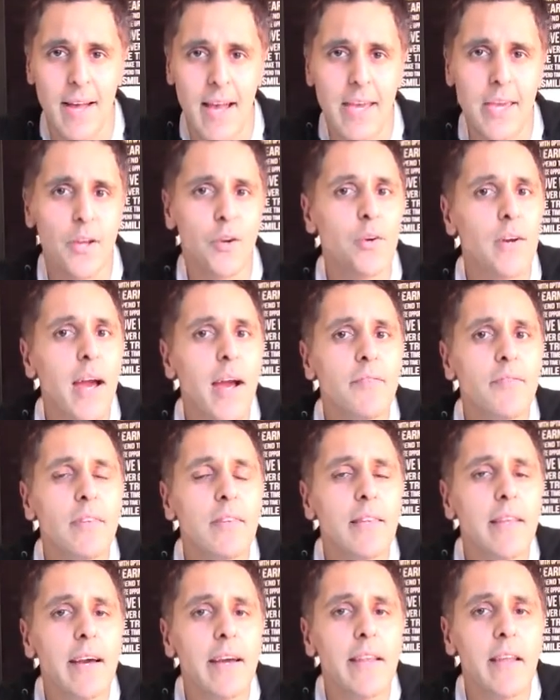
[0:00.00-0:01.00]
And you don't have to
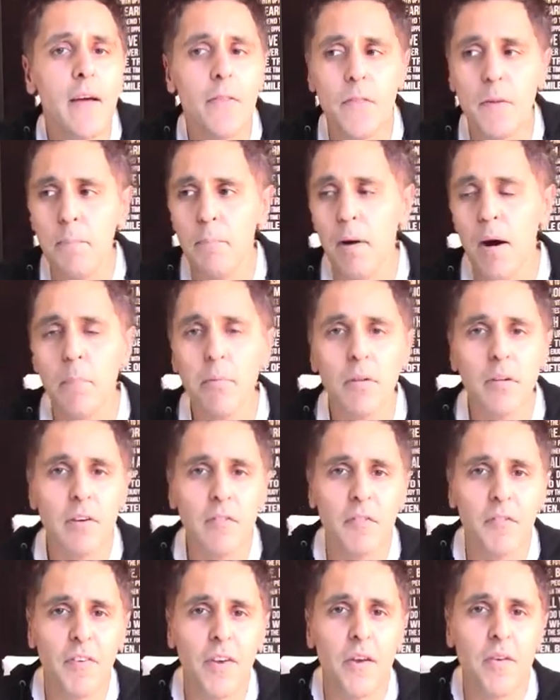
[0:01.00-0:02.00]
let the bubble
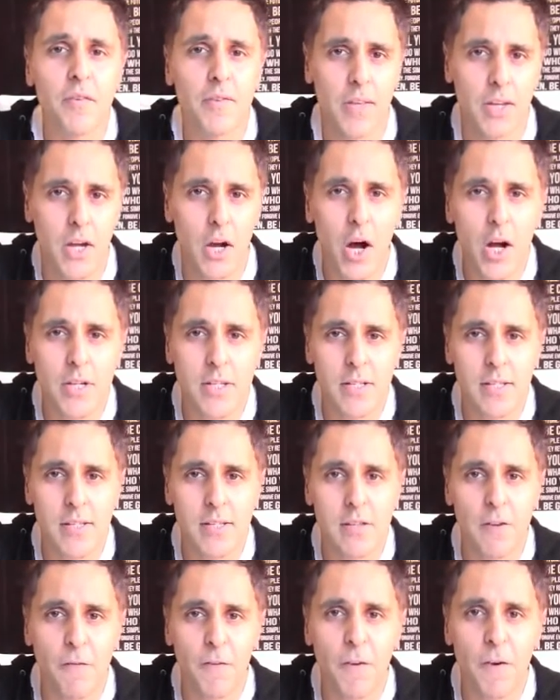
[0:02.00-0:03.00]
of fear and the
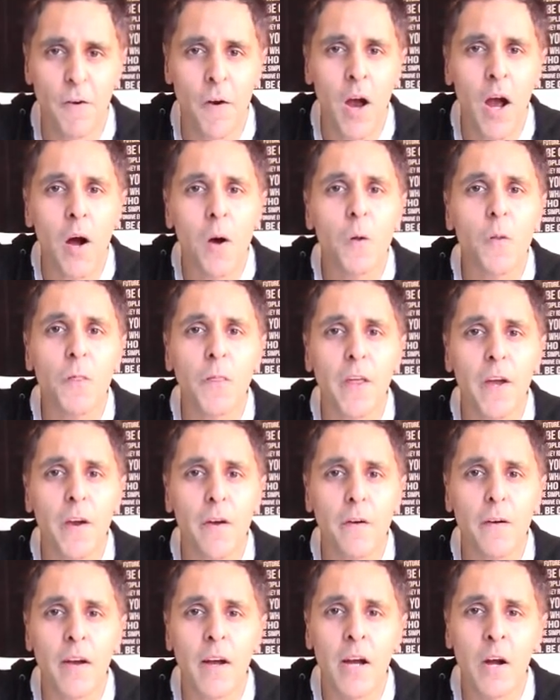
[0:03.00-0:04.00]
consciousness of fear out
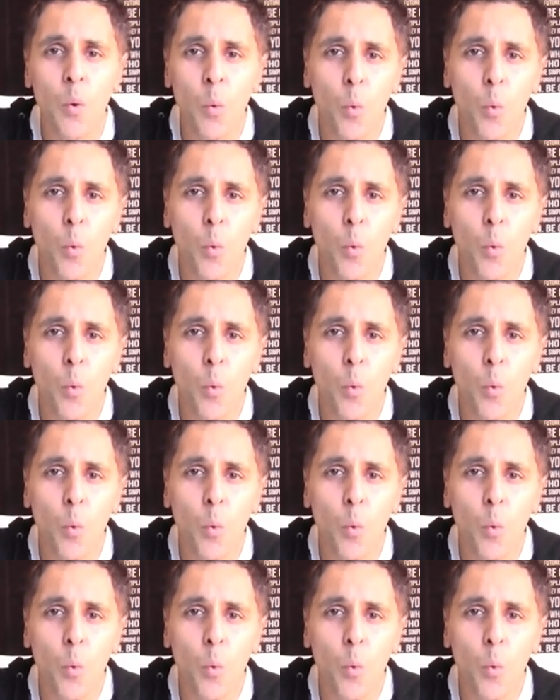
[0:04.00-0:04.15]
there